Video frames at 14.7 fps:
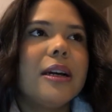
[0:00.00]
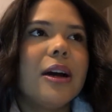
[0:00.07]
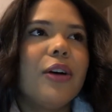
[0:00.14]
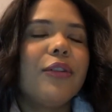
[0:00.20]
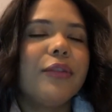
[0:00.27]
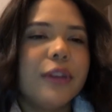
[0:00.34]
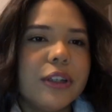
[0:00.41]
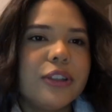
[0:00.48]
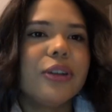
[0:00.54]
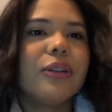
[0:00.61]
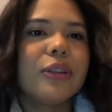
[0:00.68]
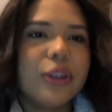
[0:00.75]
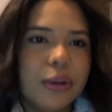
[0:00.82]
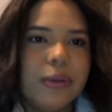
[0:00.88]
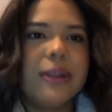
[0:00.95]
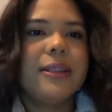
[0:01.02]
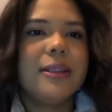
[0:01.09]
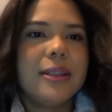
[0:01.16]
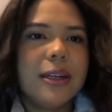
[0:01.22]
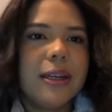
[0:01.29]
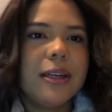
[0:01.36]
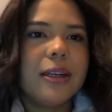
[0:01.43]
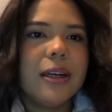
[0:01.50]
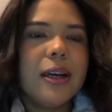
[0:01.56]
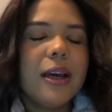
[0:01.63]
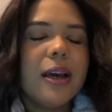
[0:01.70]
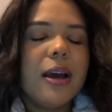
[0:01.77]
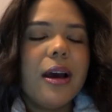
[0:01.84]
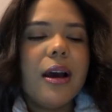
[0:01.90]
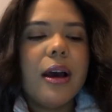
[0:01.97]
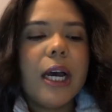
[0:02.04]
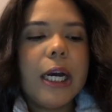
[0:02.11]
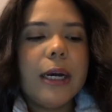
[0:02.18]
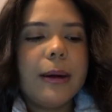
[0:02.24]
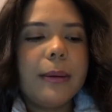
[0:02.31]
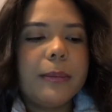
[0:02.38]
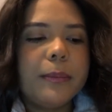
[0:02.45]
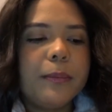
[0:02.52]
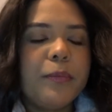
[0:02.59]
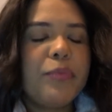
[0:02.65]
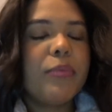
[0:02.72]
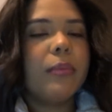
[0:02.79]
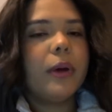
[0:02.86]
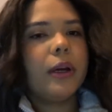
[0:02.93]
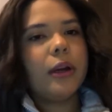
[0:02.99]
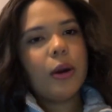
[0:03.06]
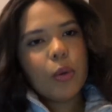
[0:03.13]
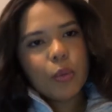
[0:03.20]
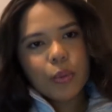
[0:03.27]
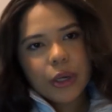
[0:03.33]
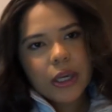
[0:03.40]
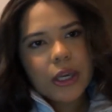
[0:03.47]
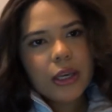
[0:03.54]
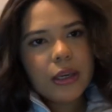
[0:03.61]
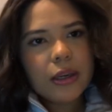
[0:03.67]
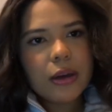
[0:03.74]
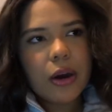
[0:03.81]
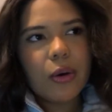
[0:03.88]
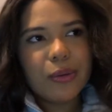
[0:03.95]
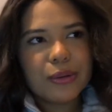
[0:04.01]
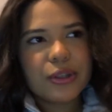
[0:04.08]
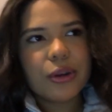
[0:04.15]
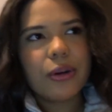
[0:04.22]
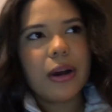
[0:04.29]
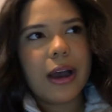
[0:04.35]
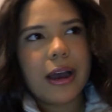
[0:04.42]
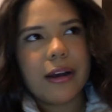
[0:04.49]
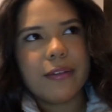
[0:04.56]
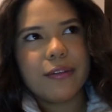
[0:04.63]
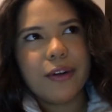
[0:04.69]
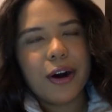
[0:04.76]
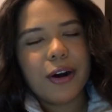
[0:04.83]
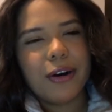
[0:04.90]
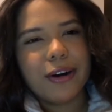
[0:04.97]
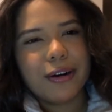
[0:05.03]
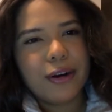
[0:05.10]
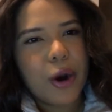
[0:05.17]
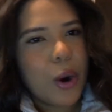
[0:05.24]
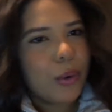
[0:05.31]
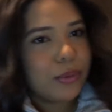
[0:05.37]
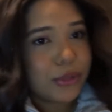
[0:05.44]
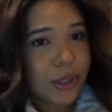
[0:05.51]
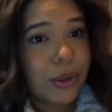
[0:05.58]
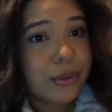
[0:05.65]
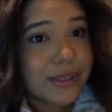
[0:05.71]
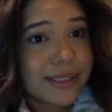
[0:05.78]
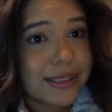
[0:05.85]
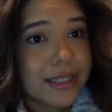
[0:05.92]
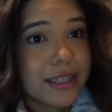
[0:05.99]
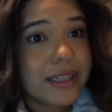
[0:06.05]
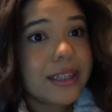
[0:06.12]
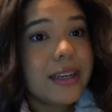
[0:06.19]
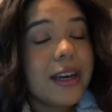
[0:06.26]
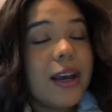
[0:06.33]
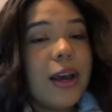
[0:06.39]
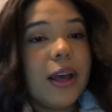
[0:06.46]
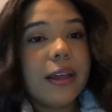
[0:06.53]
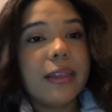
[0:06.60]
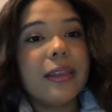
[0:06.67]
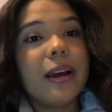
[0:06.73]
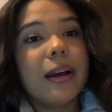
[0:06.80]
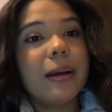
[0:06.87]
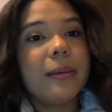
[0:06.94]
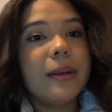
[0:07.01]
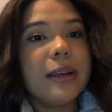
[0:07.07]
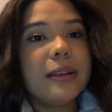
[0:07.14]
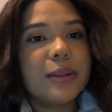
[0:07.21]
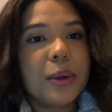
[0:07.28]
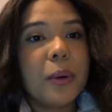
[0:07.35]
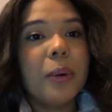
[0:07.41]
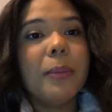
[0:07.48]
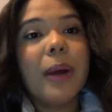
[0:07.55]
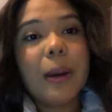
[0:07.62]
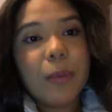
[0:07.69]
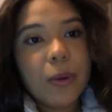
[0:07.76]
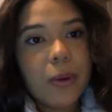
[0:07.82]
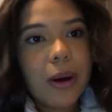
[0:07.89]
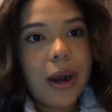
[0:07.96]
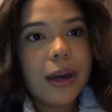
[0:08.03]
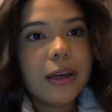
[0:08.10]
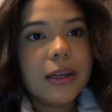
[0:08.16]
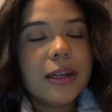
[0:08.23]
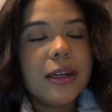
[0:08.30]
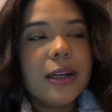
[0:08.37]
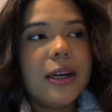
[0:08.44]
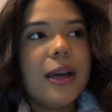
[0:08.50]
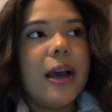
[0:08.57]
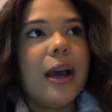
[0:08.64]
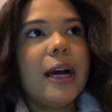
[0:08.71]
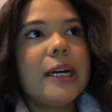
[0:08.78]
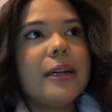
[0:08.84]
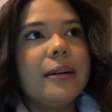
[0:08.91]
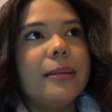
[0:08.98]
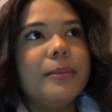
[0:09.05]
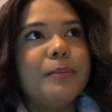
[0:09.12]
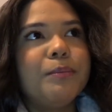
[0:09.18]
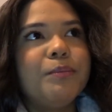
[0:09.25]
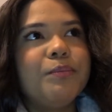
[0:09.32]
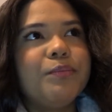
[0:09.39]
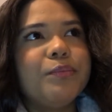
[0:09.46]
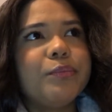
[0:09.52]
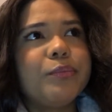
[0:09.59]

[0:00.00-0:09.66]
official currency um, but we also have our own currency that it's called Balboa. Um,